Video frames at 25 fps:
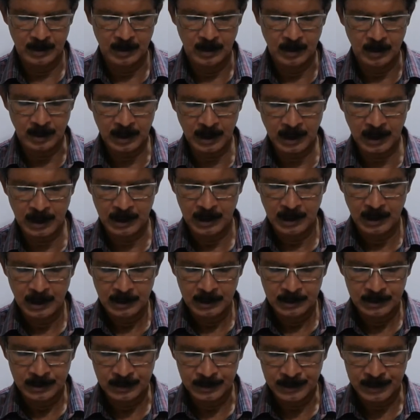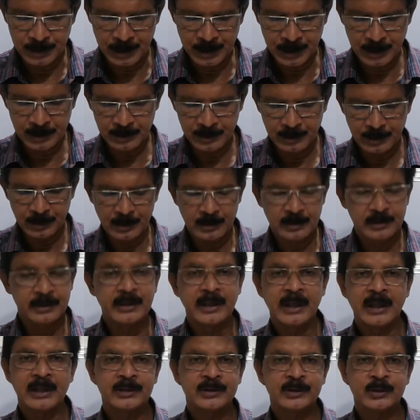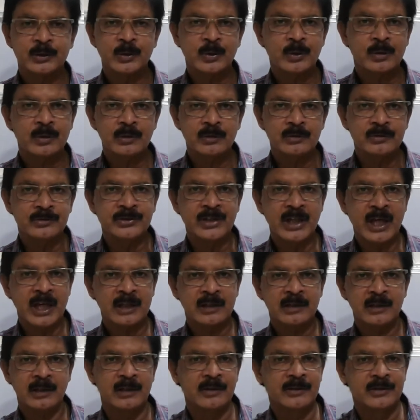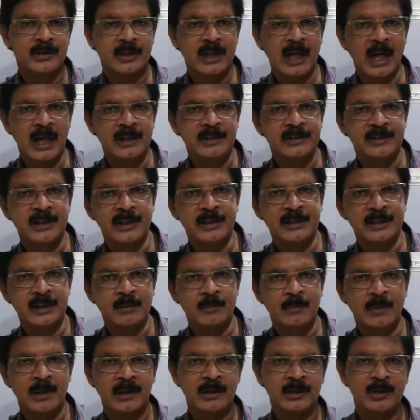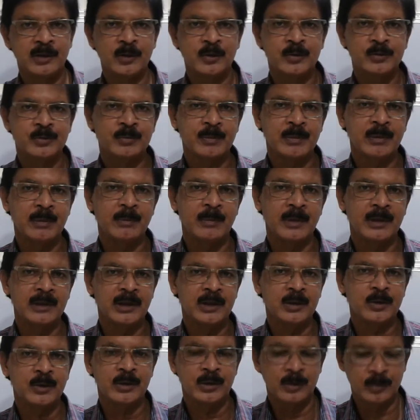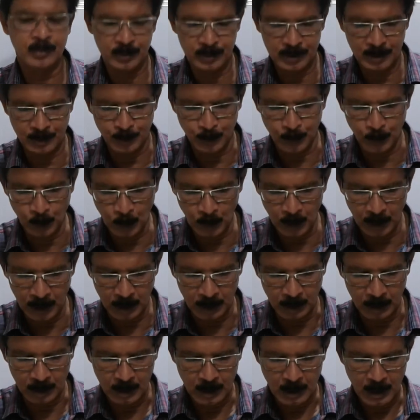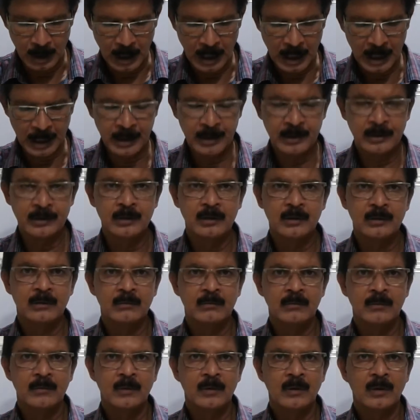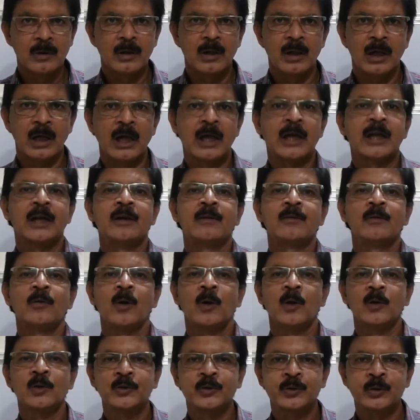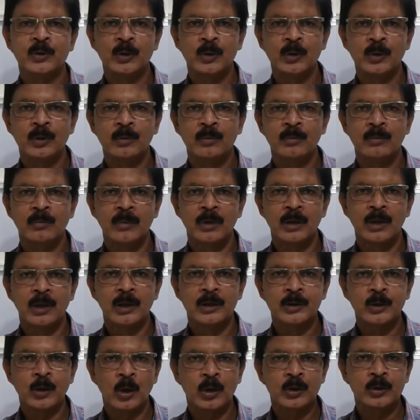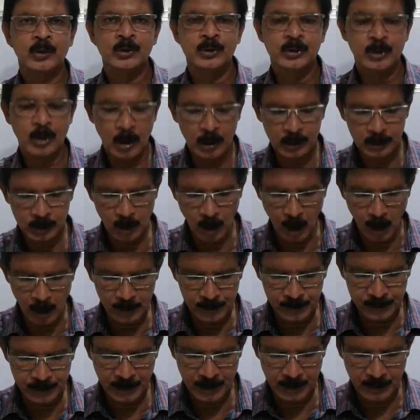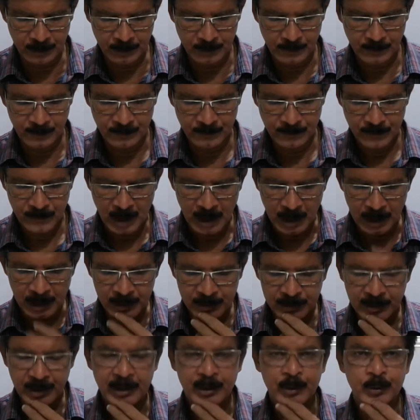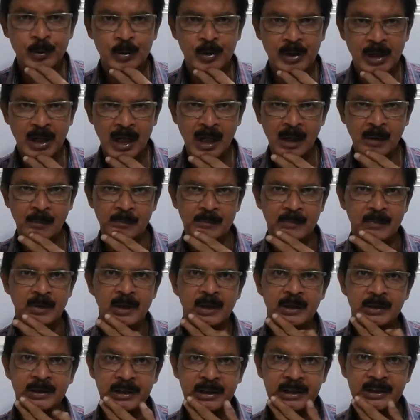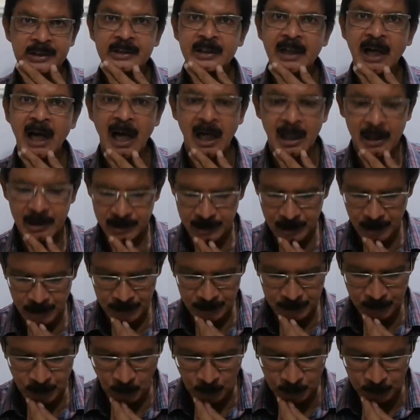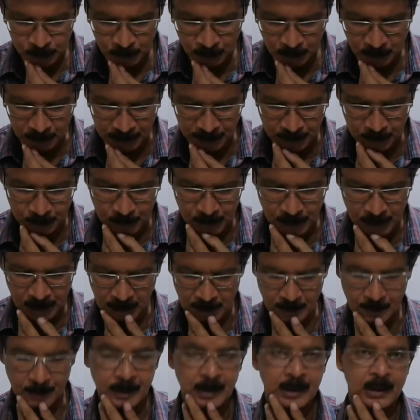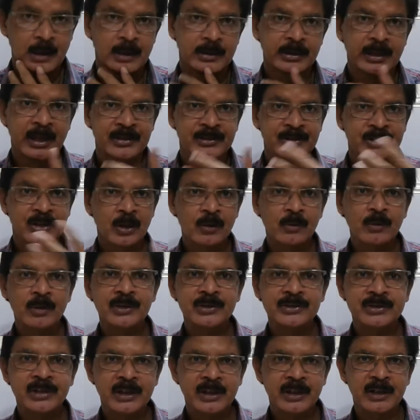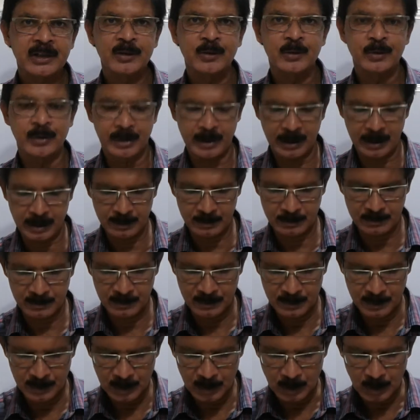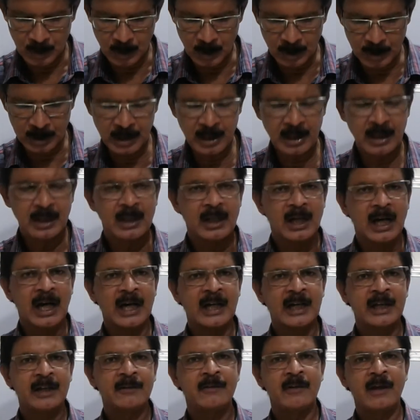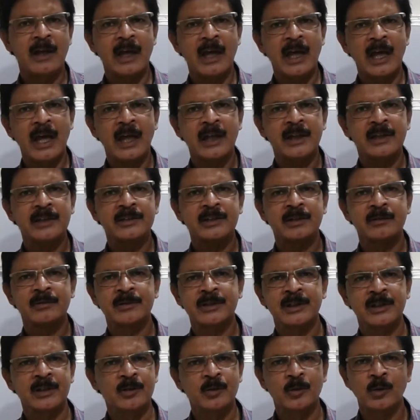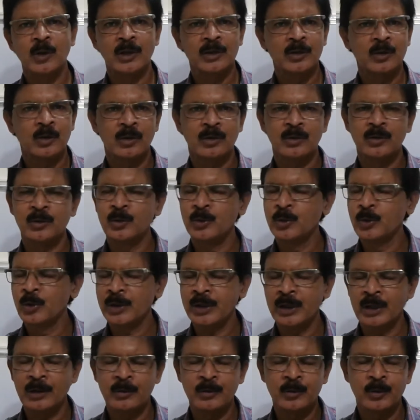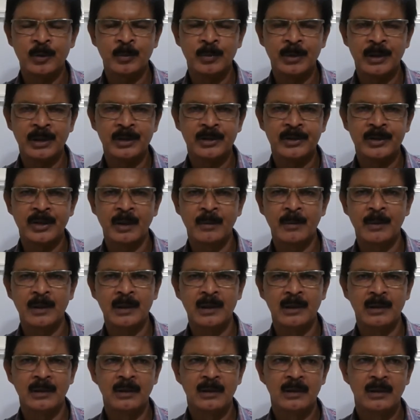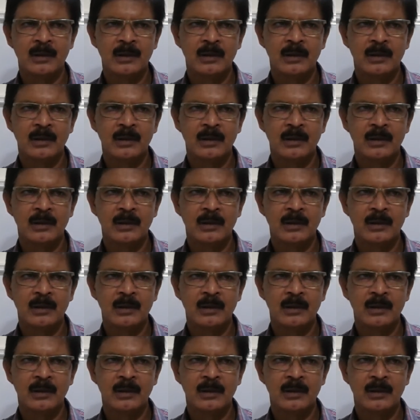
Okay? She says that Jack is a kind gentleman. He gives me money to give to the poor. And I have also talked to John Godse. He is ready to come. Dick the archer is also ready to come. Their servants are ready to come. Okay? I have arranged everything. You don't have to be in trouble.